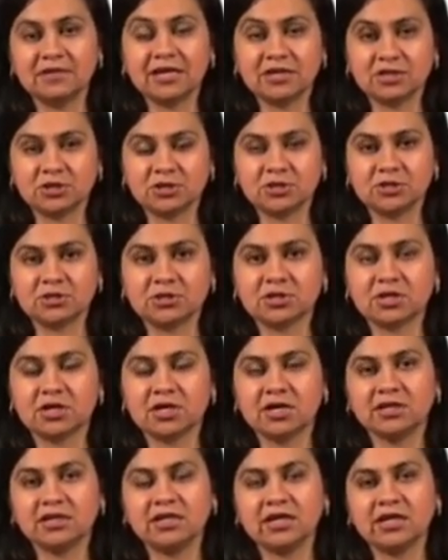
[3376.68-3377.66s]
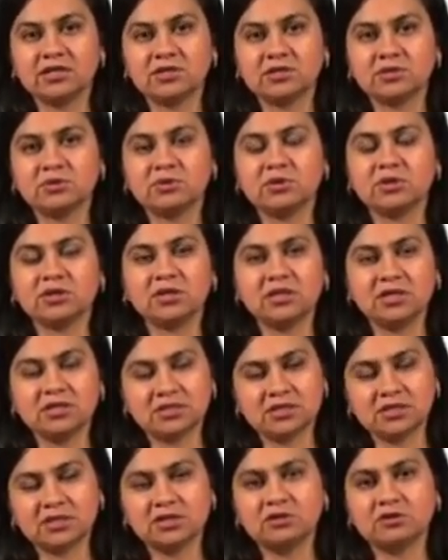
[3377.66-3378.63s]
lectures that or the
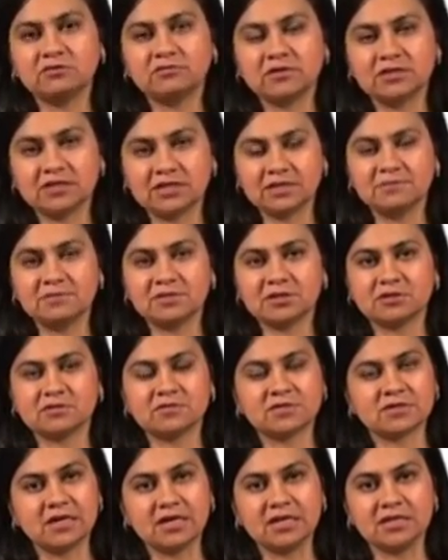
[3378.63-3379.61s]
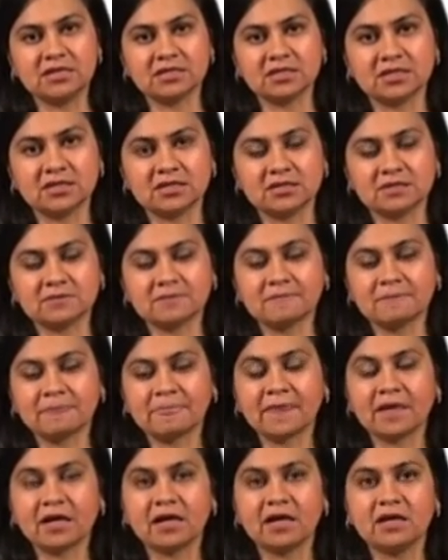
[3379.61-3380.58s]
study of the subject of stylistics.
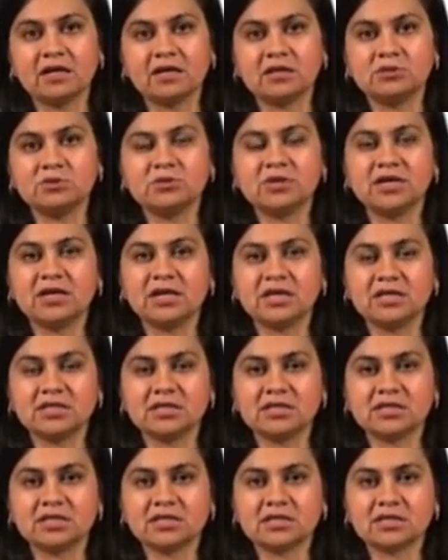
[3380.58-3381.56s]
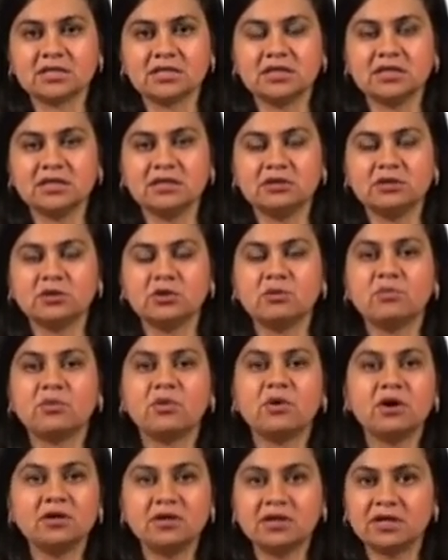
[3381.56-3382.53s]
Today it is just the
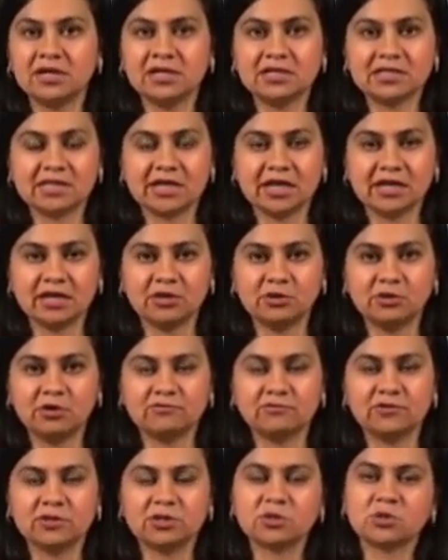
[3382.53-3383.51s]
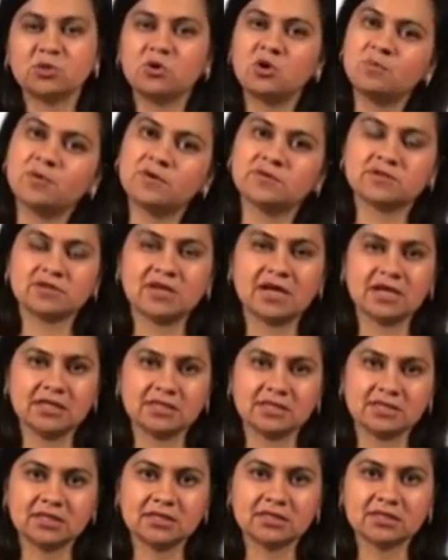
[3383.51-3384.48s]
broader understanding of the scope of
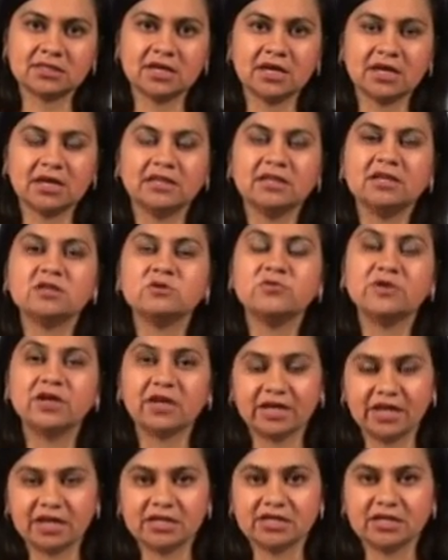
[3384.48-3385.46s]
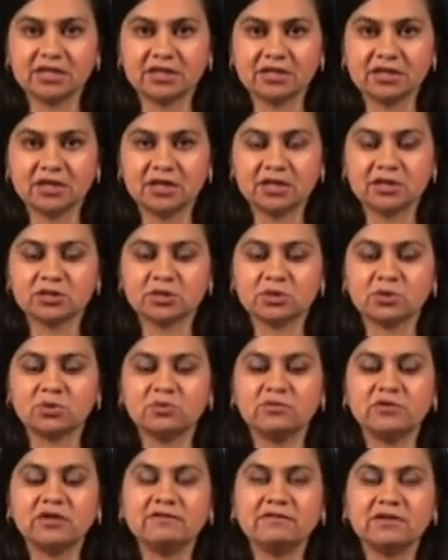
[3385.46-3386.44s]
stylistics that we are getting.
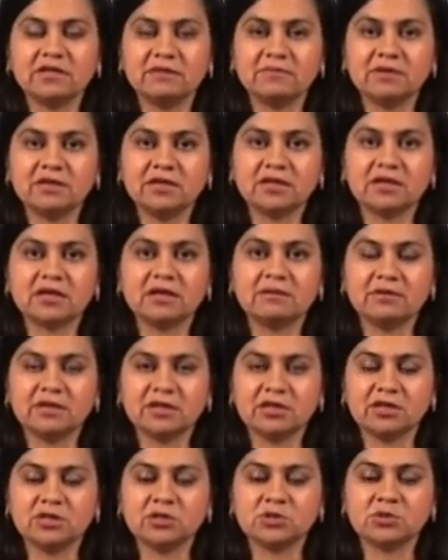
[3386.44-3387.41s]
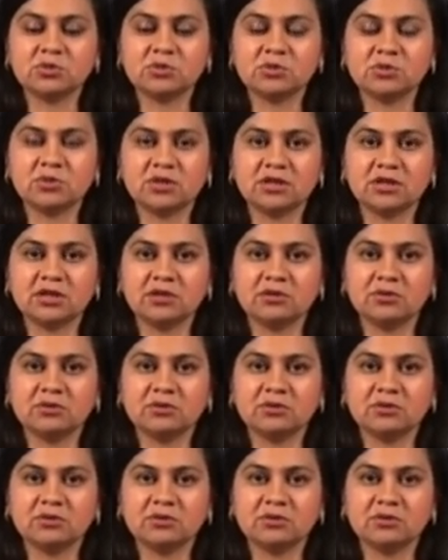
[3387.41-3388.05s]
So we will be coming into